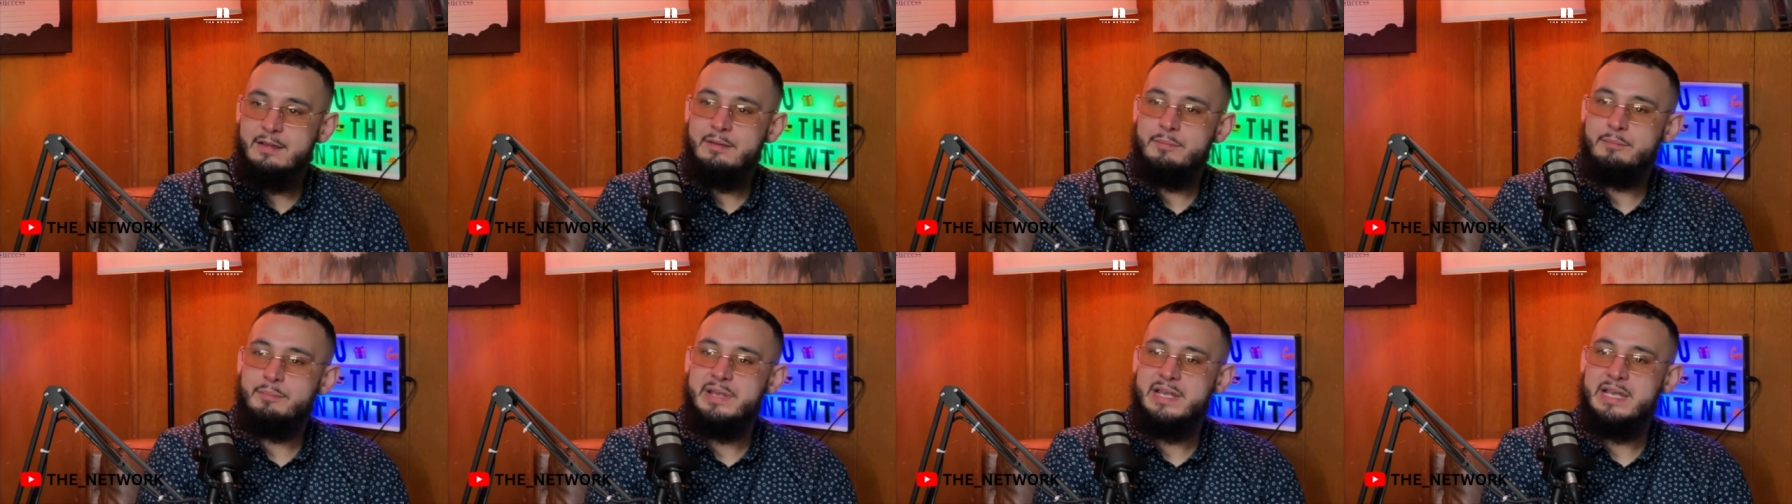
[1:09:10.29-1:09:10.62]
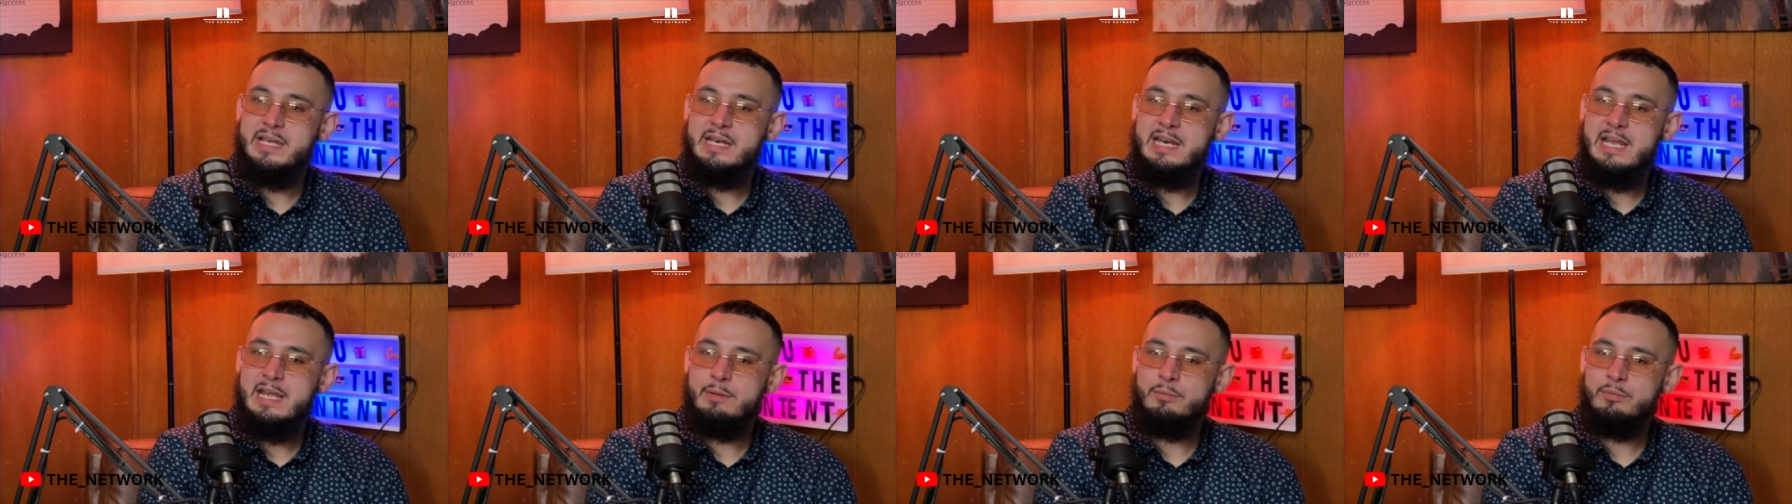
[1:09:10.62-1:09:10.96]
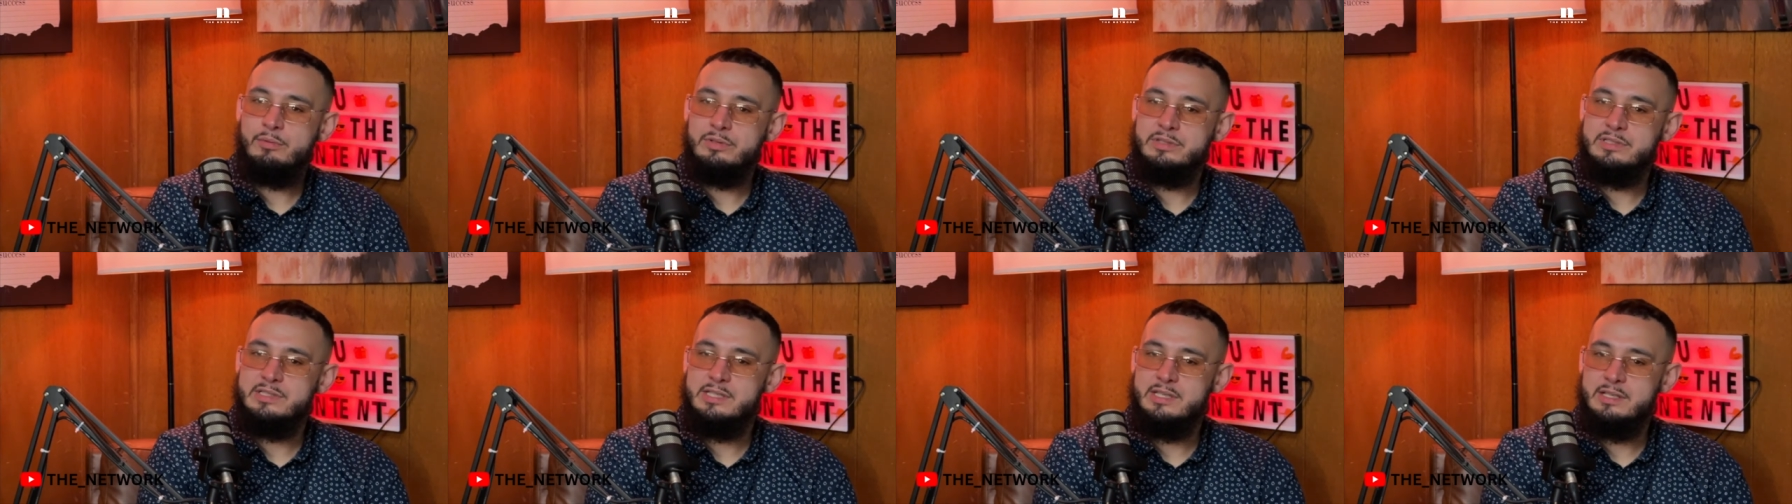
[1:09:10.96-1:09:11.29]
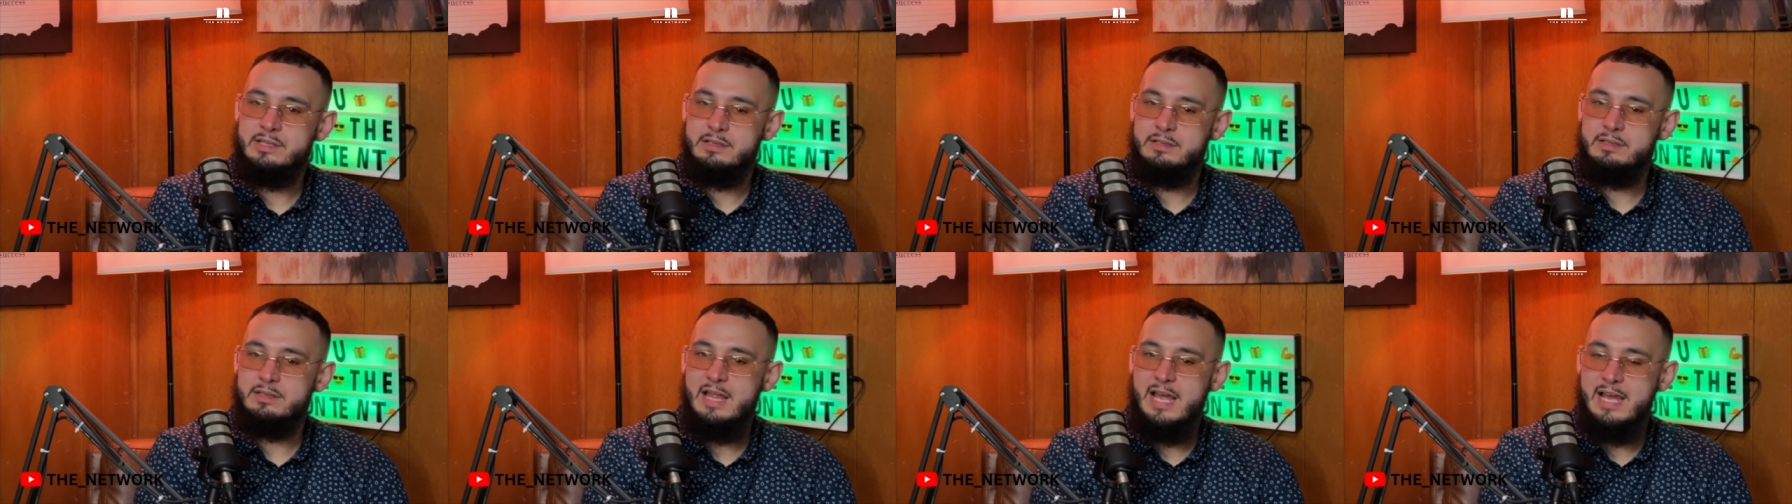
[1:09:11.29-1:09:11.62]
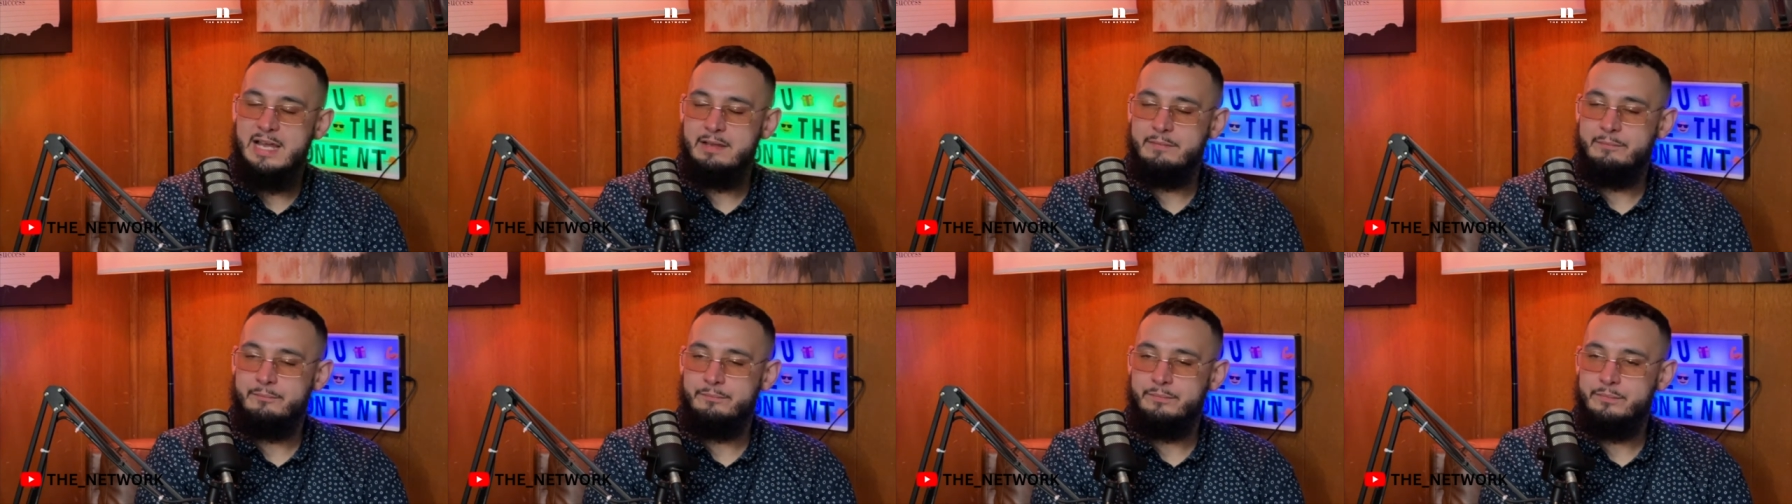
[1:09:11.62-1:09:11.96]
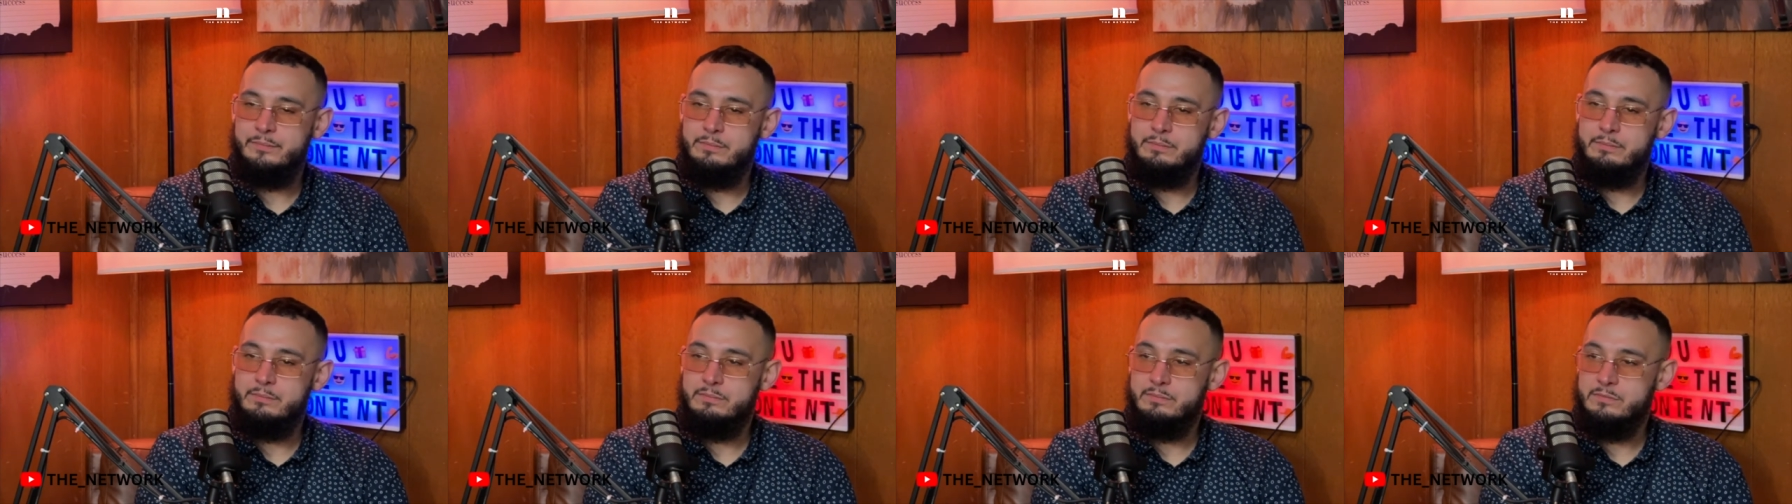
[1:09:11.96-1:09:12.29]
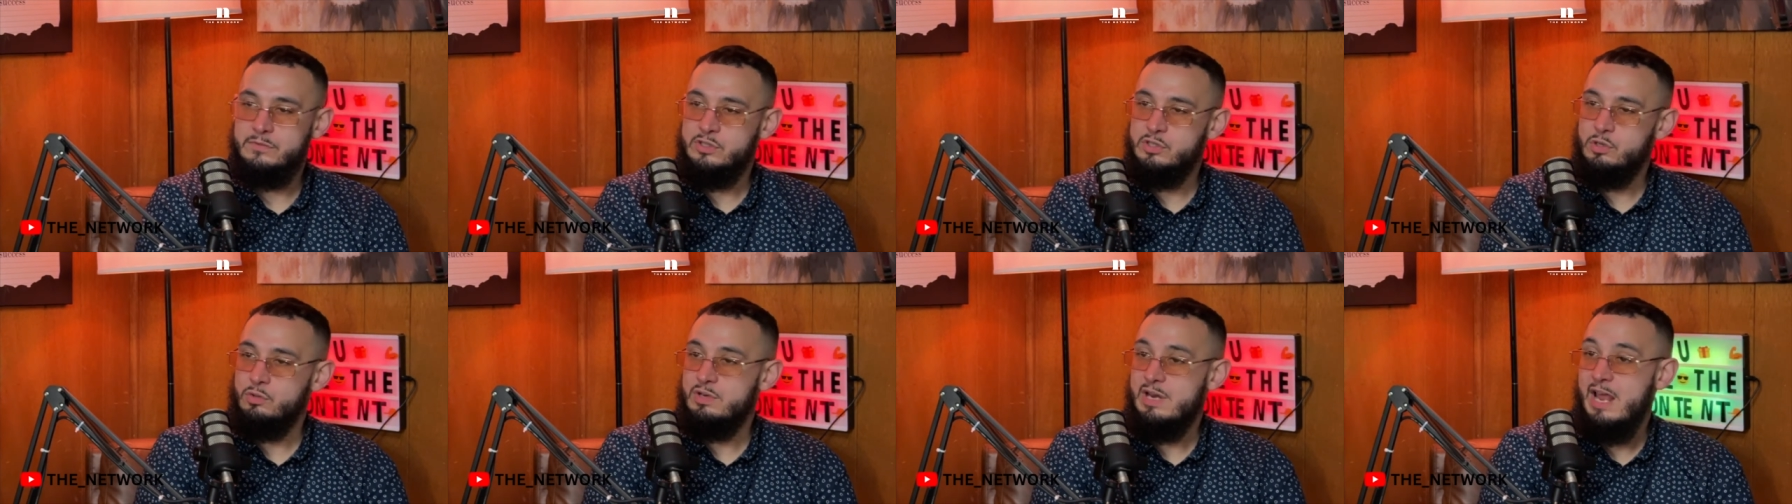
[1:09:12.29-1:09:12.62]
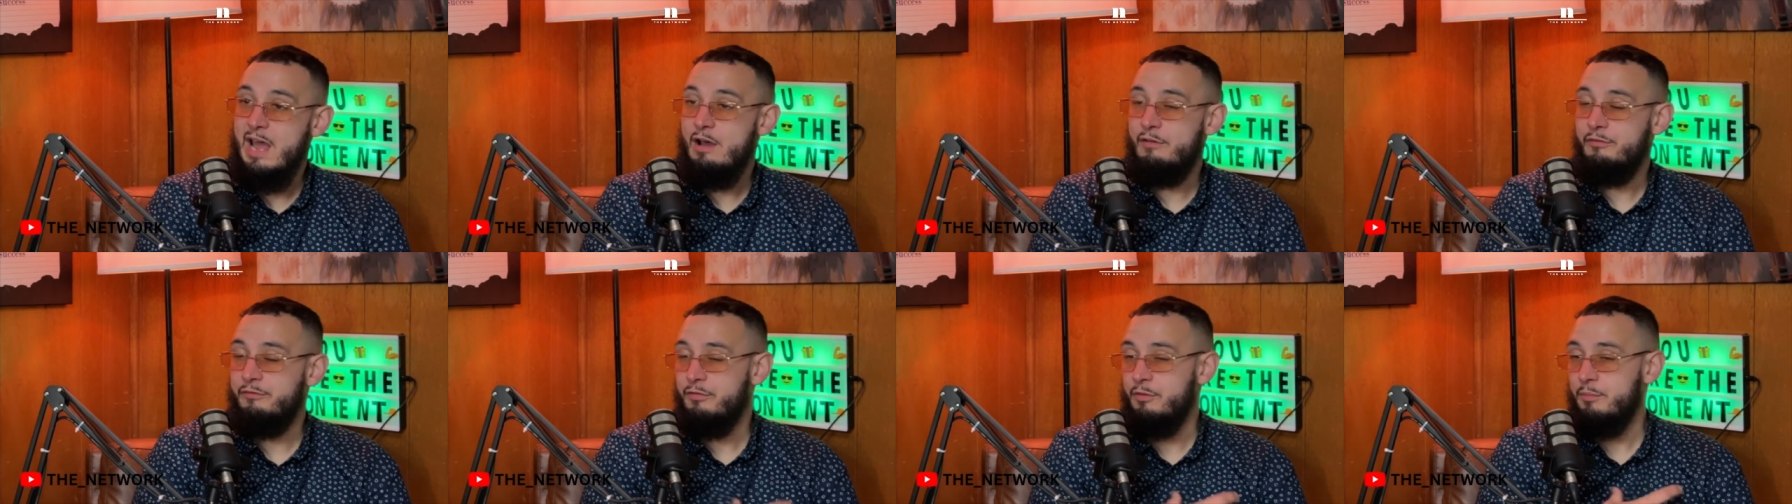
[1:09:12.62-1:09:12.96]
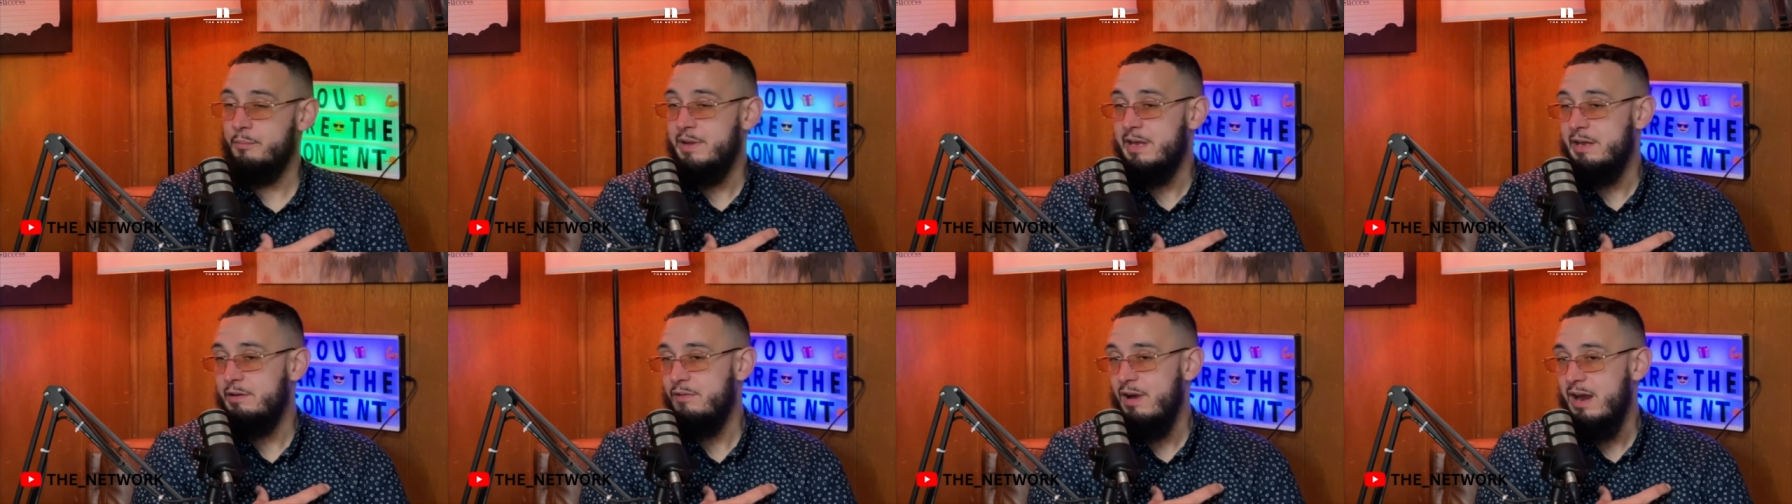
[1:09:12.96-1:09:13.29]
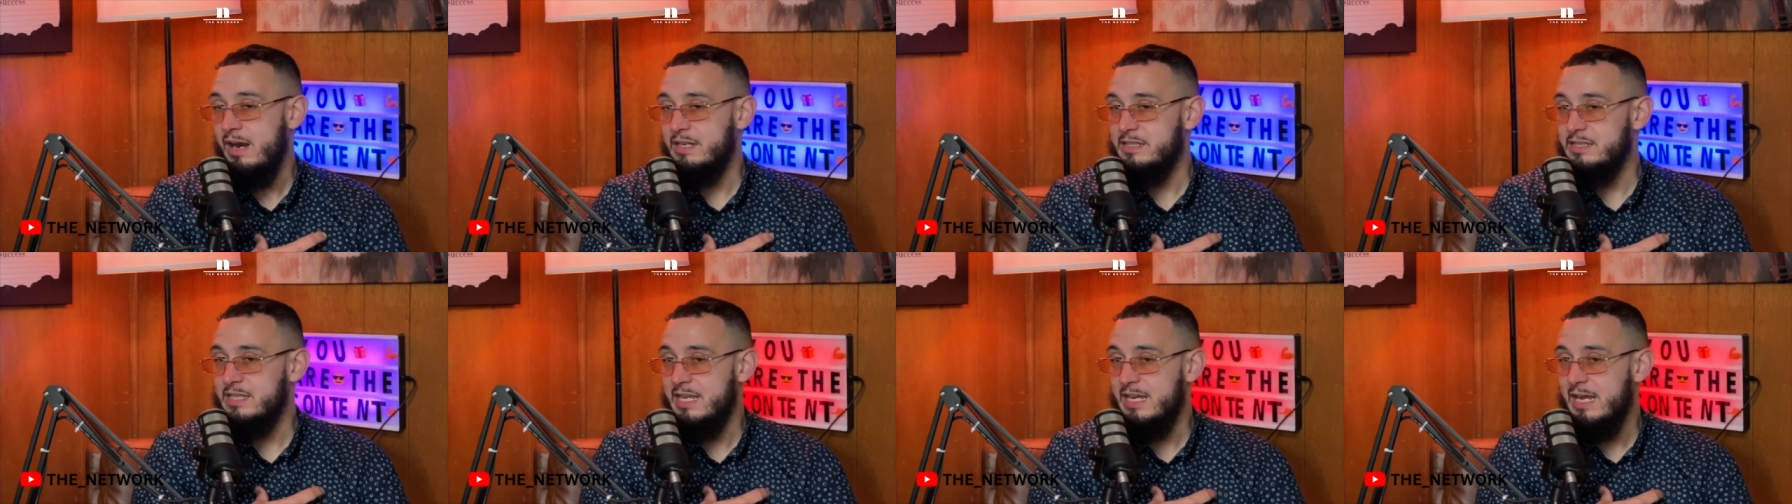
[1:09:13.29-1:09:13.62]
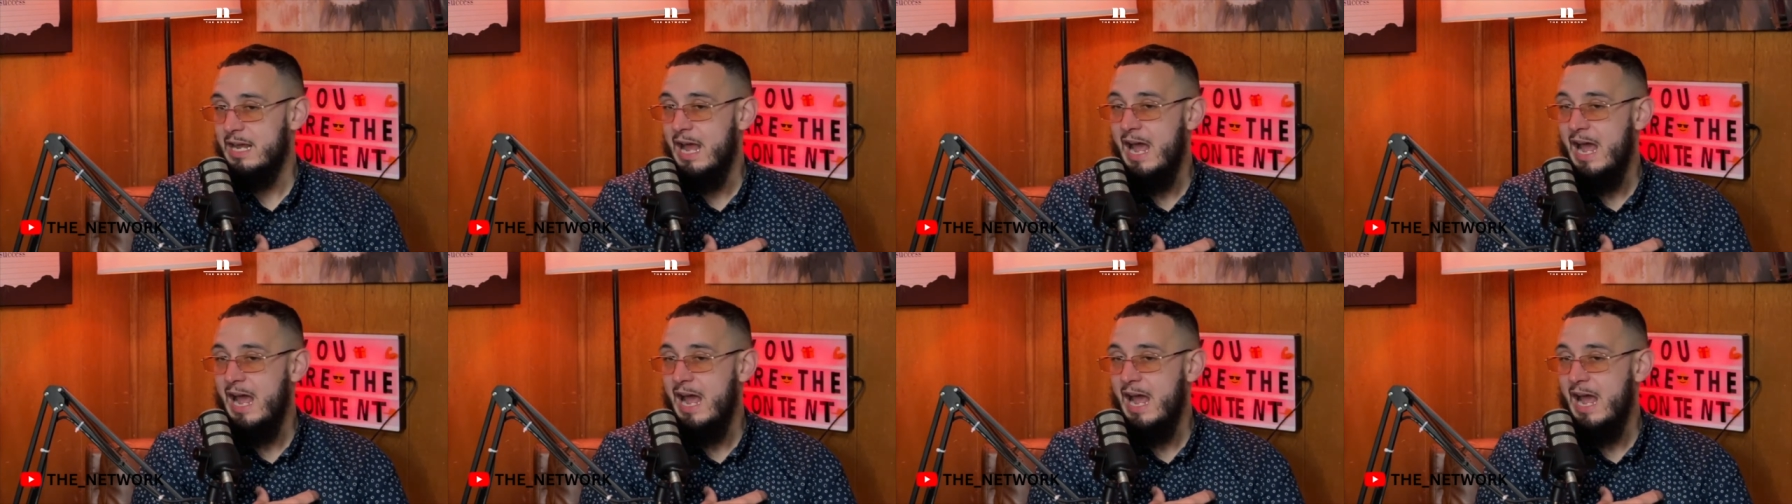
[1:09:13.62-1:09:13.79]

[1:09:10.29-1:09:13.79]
being able to like so now for me, right, it's like